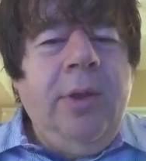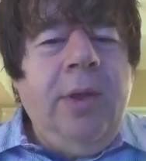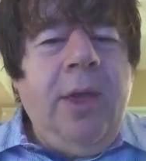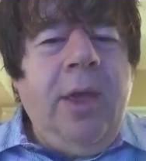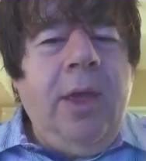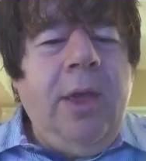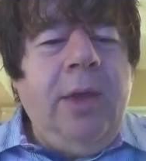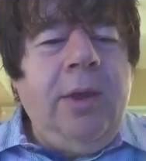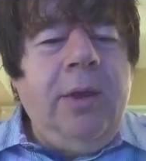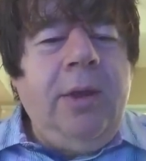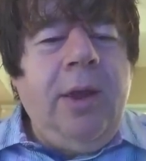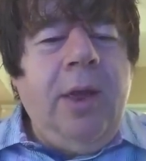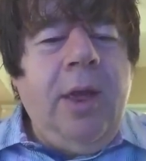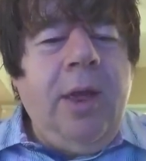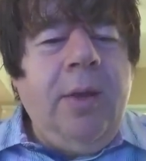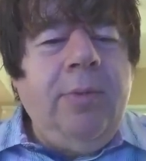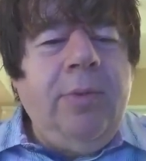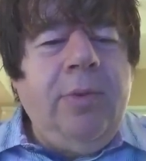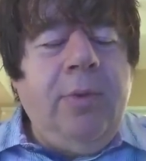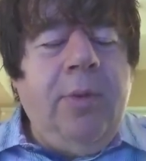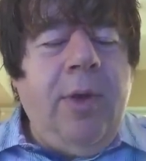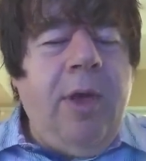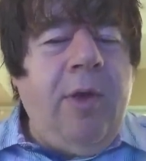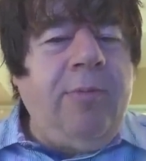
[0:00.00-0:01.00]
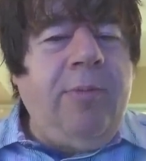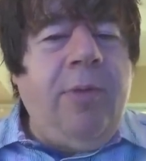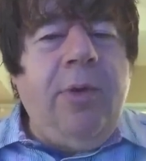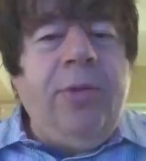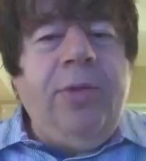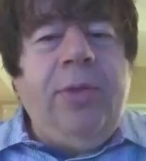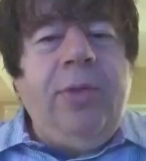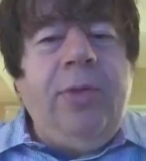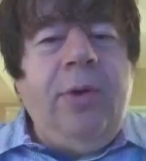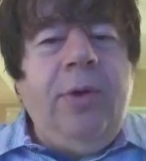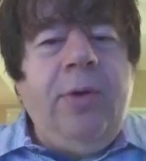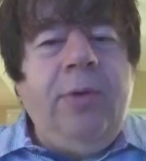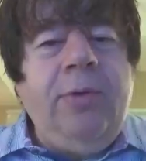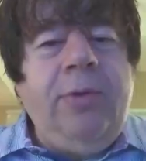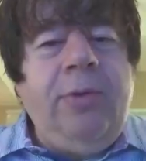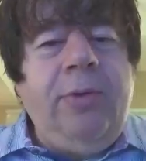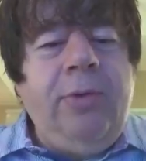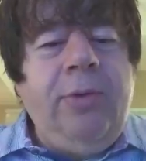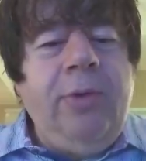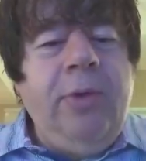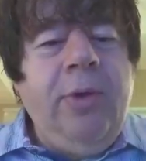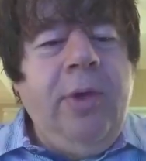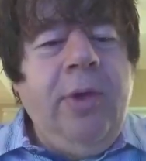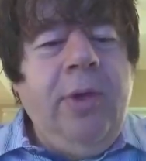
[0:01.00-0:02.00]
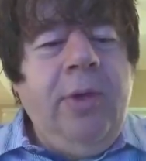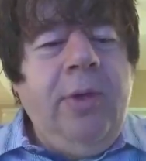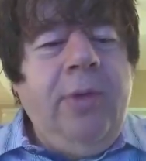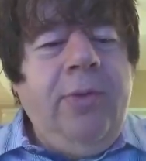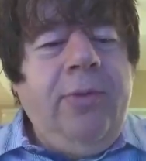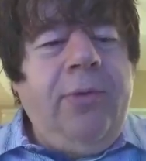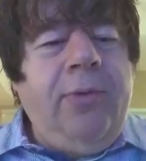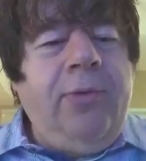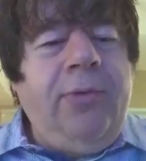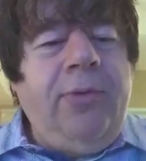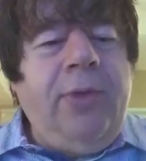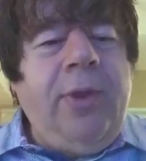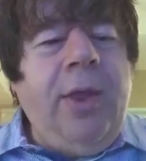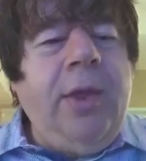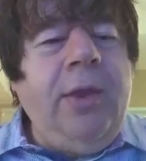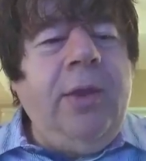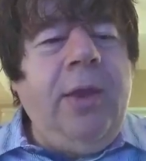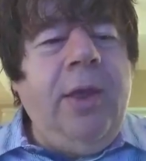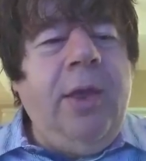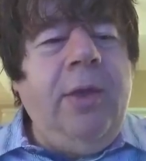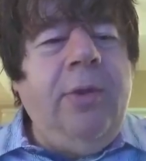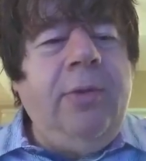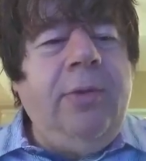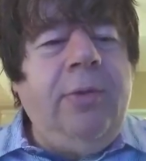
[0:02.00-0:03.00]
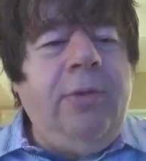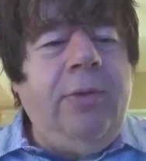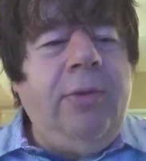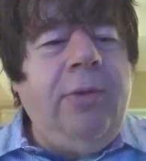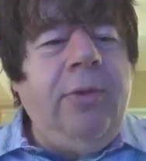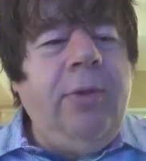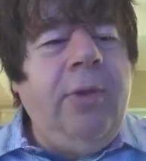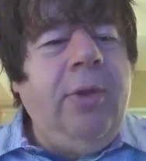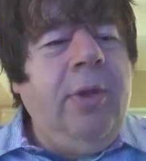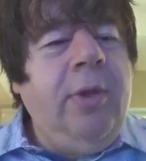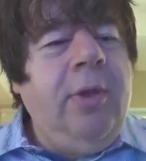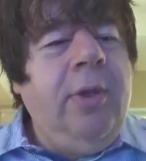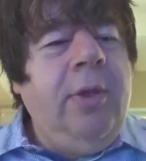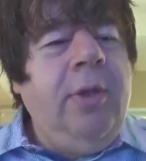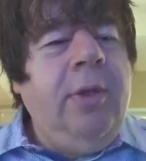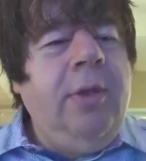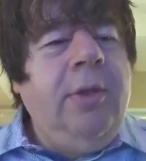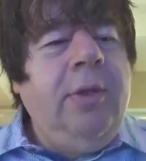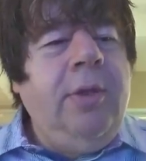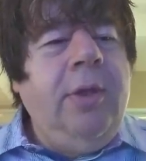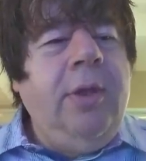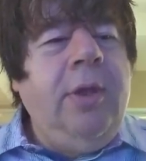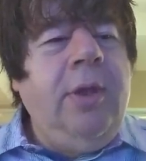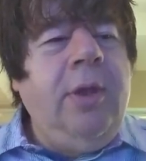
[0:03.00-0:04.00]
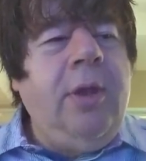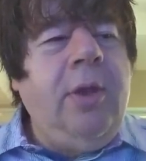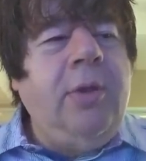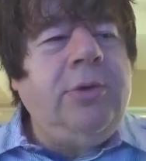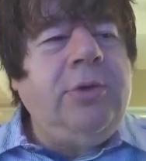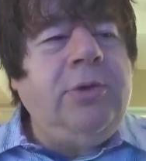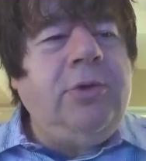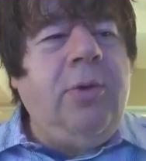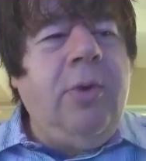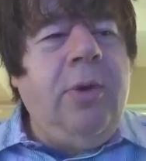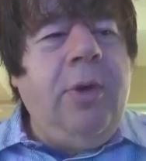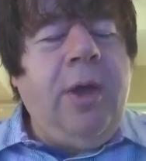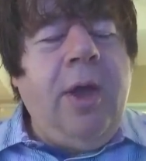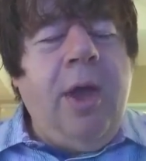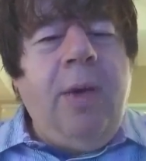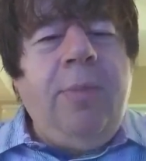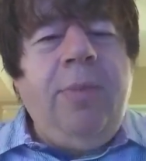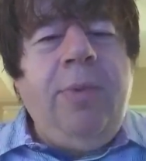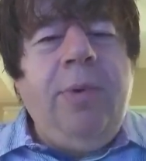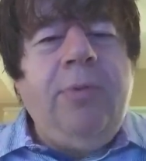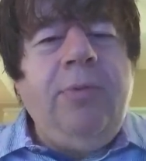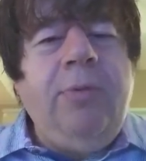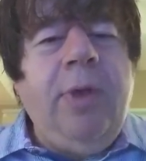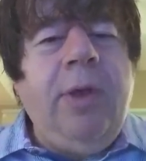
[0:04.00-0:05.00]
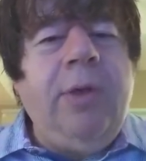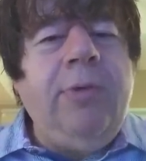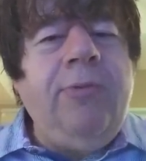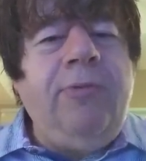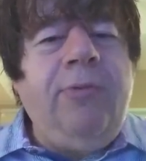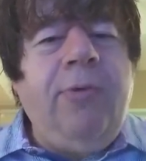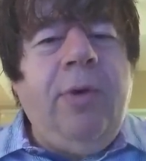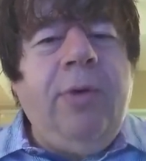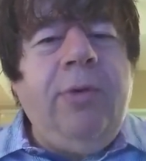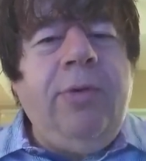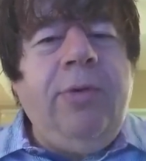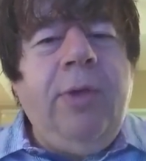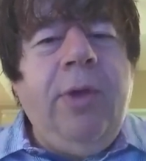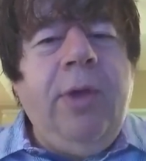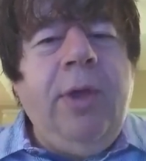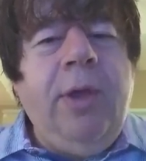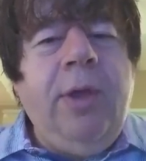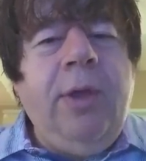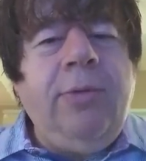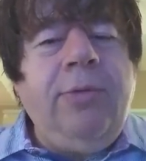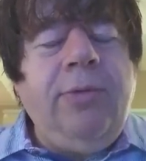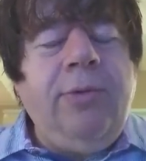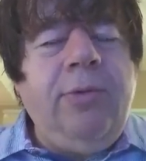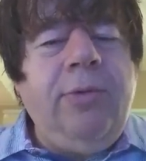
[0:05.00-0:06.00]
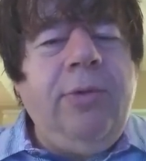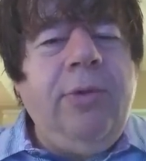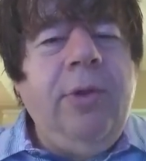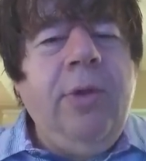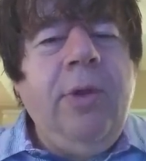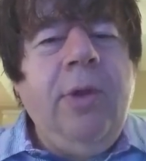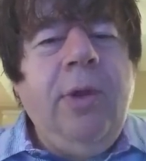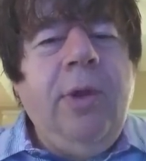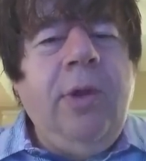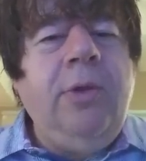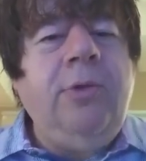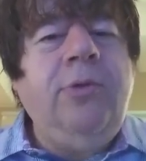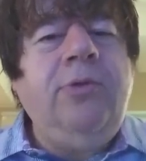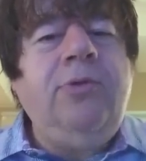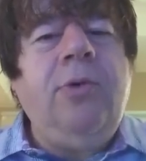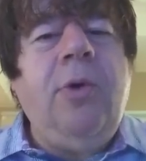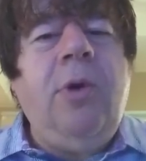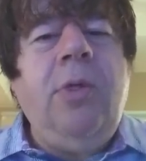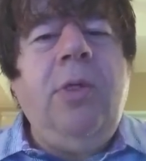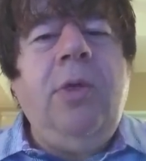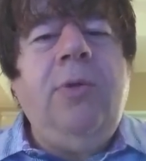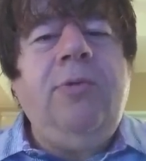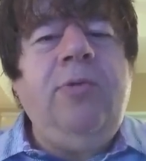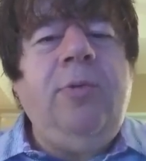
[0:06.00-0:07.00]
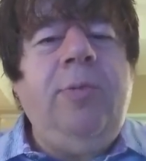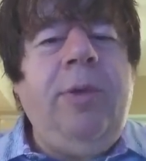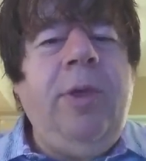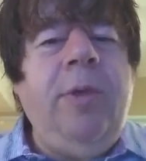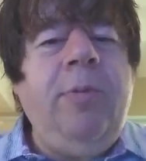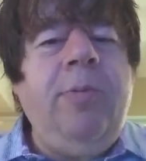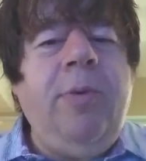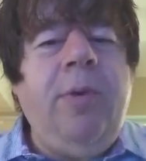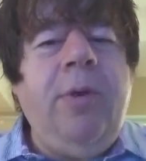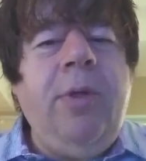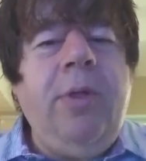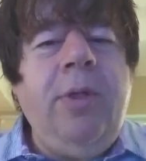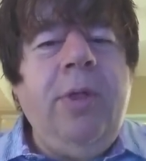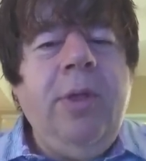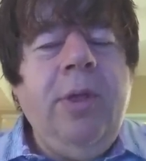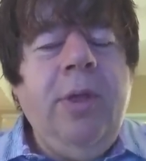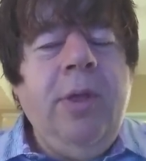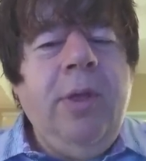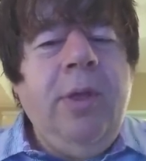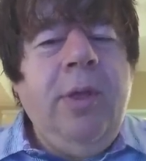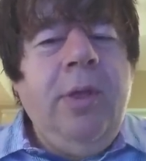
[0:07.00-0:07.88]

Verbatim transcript: And so we have both of those. The state is, you know, shoring up and reinforcing its control over people.